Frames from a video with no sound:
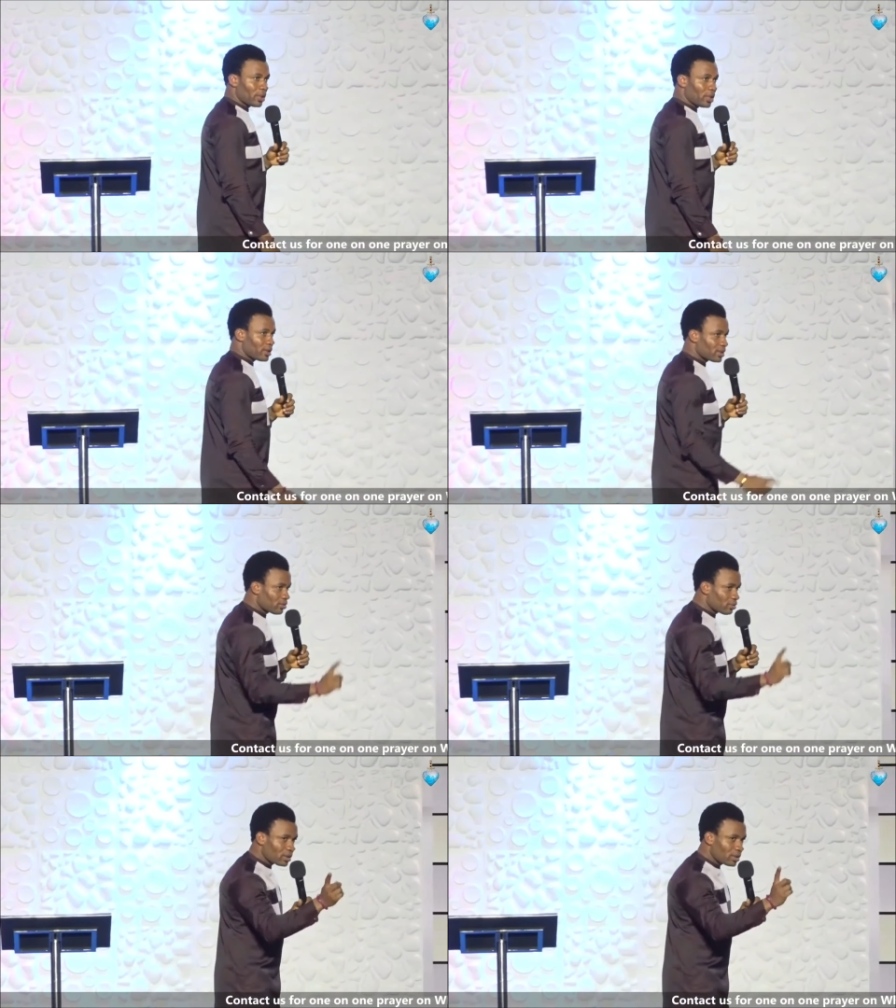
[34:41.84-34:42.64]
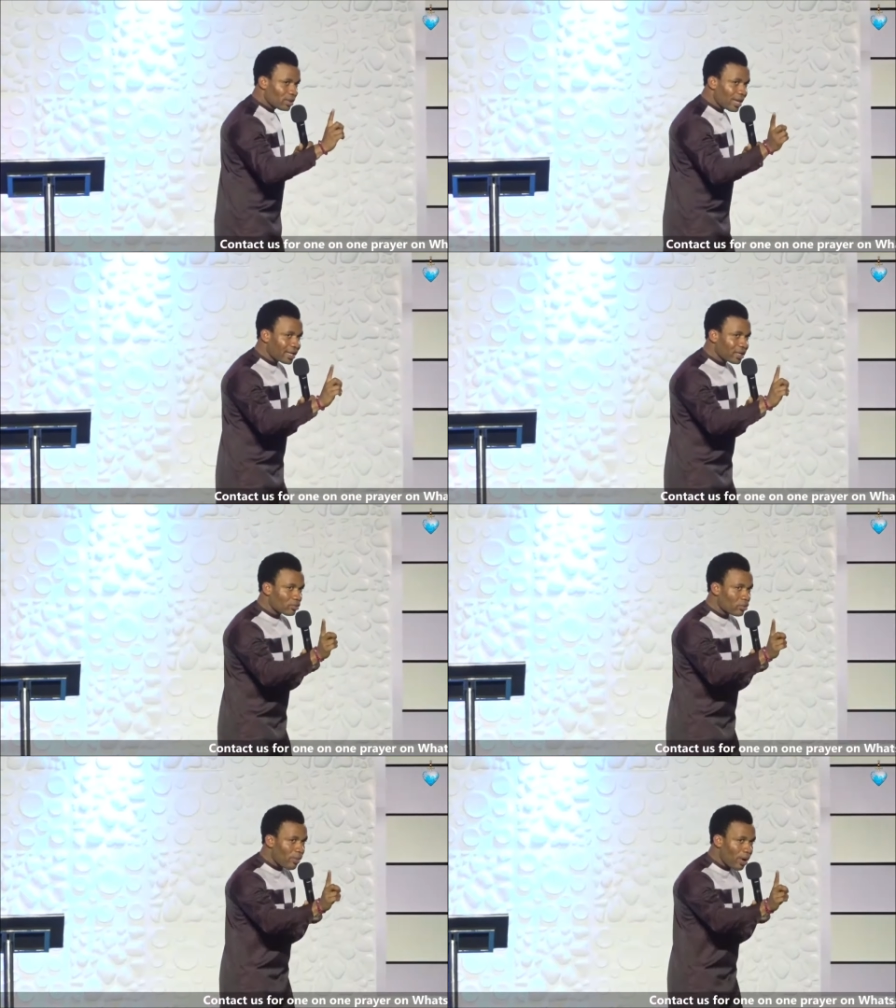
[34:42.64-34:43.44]
It is nothing like a
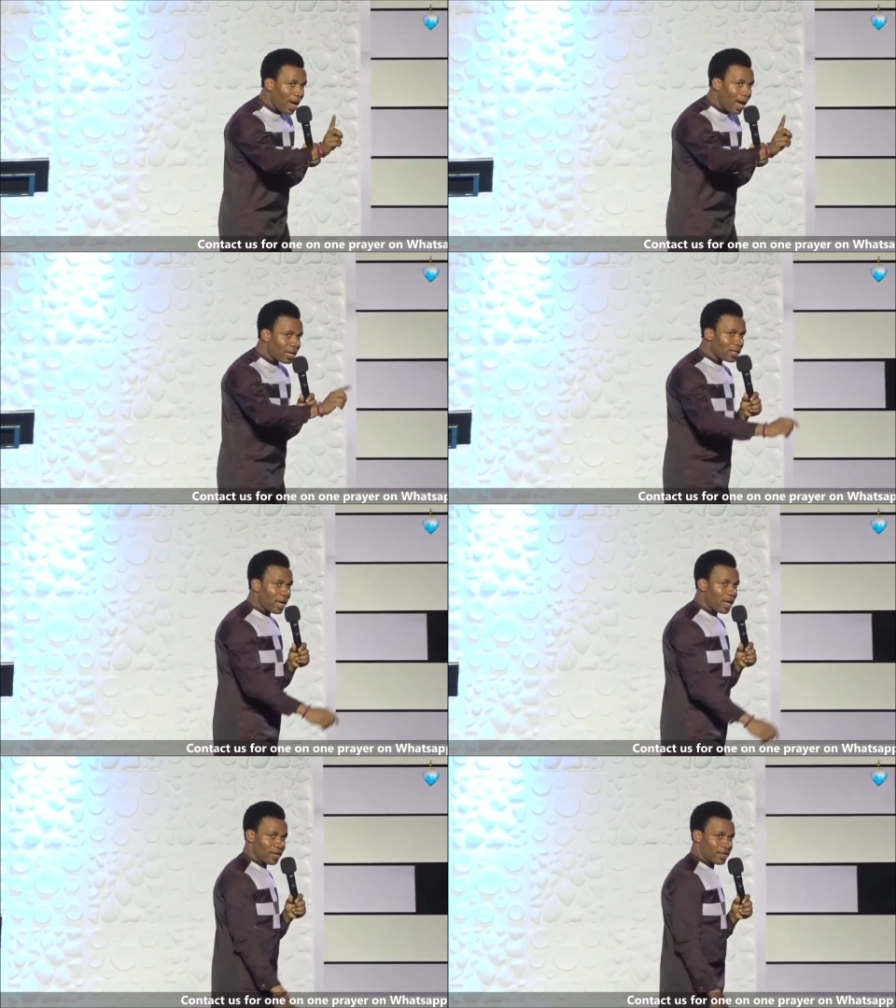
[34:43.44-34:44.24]
normal anger.